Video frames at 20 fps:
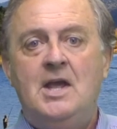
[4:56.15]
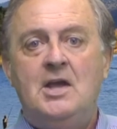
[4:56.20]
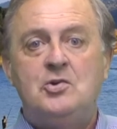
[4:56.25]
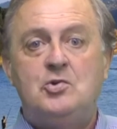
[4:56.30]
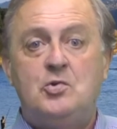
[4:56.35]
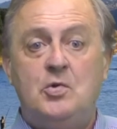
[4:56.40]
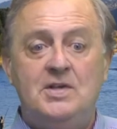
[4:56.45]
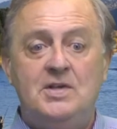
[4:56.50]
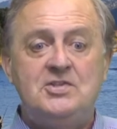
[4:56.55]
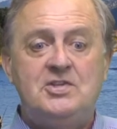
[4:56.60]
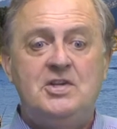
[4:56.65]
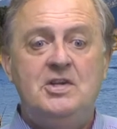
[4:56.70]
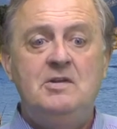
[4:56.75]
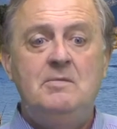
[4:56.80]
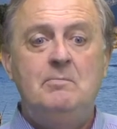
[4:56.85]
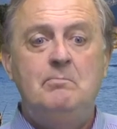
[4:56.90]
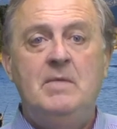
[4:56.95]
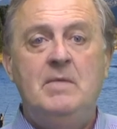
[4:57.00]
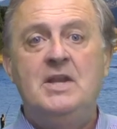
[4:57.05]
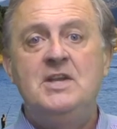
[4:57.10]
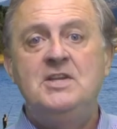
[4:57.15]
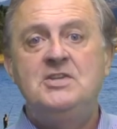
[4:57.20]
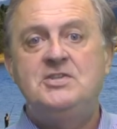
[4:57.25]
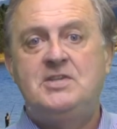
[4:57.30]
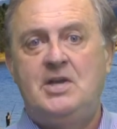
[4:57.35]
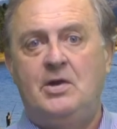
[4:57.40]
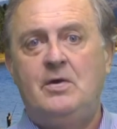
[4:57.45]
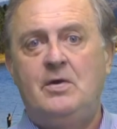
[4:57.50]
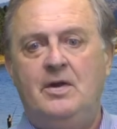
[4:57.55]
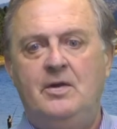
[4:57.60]
Christian
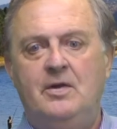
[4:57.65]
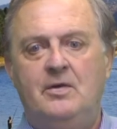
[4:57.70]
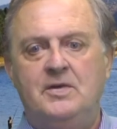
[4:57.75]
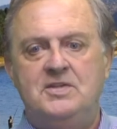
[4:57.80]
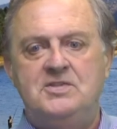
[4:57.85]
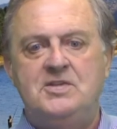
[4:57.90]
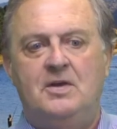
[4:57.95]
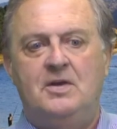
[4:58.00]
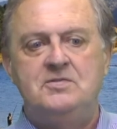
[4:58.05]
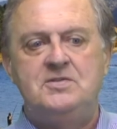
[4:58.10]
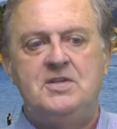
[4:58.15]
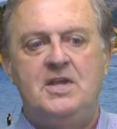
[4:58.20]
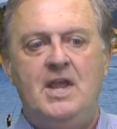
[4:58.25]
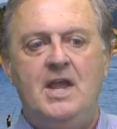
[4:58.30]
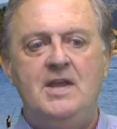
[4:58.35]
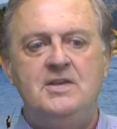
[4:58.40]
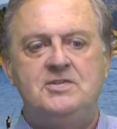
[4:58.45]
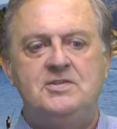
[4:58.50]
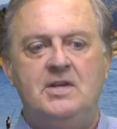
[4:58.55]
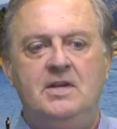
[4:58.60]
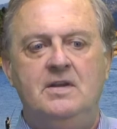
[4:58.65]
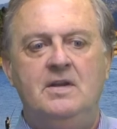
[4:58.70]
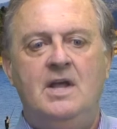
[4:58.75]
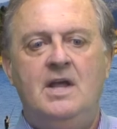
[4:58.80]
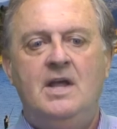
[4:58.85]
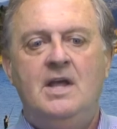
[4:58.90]
Ministerial Association.